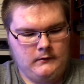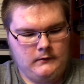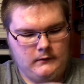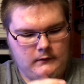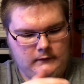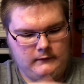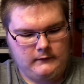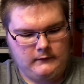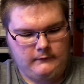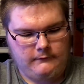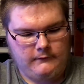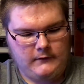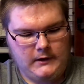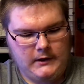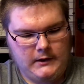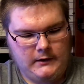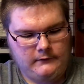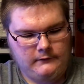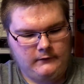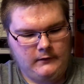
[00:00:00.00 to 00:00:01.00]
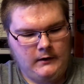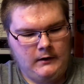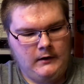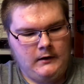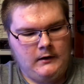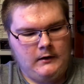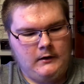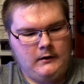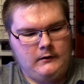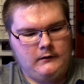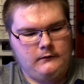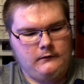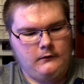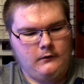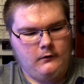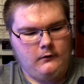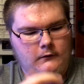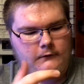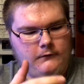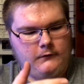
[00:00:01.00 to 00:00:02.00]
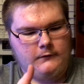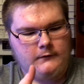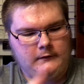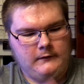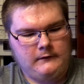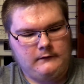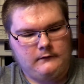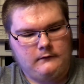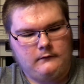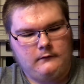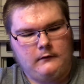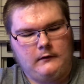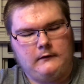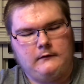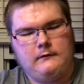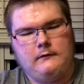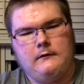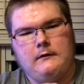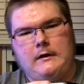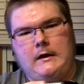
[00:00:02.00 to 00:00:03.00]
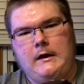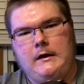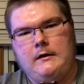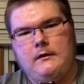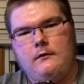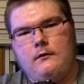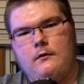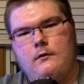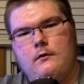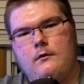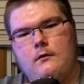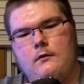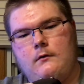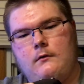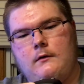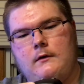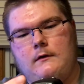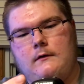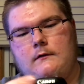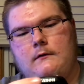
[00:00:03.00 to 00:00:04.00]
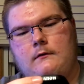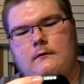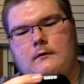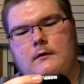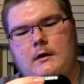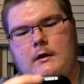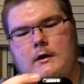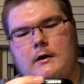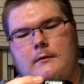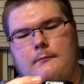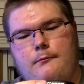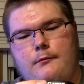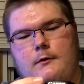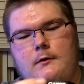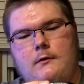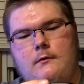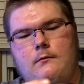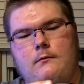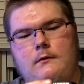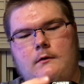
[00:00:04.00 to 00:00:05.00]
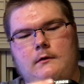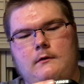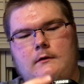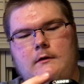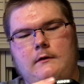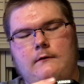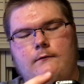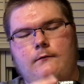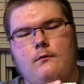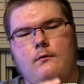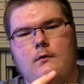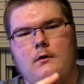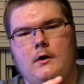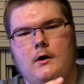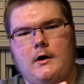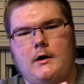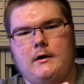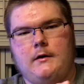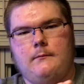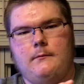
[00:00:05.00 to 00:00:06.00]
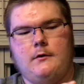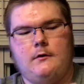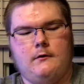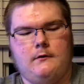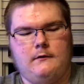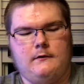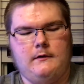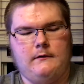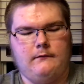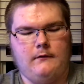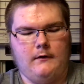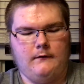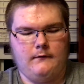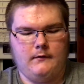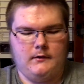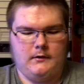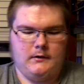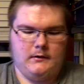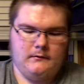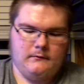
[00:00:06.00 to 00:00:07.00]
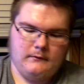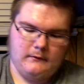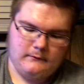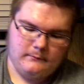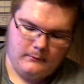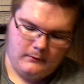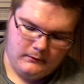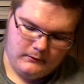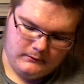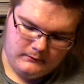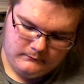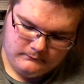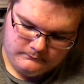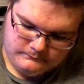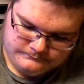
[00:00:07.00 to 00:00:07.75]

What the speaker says: I said, the flash. The only few things is like the Canon logo is kind of imprinted on the T4i compared to the T5i. That's about it.